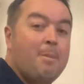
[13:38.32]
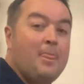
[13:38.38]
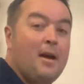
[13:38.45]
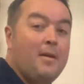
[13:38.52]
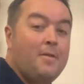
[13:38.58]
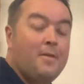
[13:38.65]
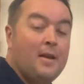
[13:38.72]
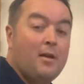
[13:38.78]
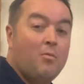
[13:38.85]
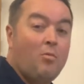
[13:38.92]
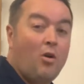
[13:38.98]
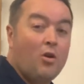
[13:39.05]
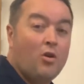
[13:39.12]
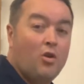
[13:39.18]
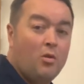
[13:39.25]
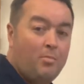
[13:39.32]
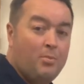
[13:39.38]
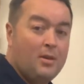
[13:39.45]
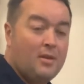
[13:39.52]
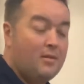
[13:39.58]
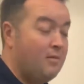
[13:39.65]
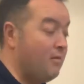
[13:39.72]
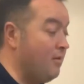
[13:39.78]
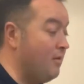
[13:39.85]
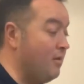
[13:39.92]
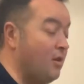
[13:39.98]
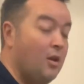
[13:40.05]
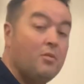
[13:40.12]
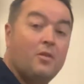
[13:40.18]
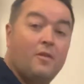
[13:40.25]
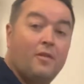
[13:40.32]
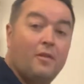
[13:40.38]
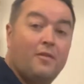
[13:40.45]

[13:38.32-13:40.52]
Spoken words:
I think what could be useful